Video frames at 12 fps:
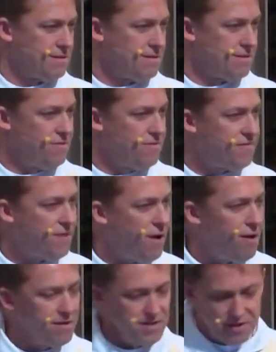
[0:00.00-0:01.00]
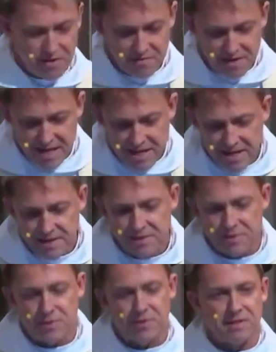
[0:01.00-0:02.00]
who fall to their
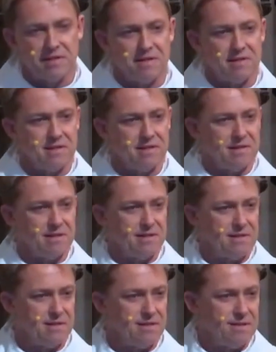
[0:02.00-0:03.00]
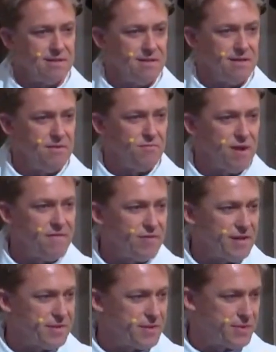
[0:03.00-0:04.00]
knees in
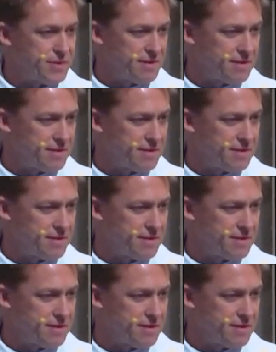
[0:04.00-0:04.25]
reverence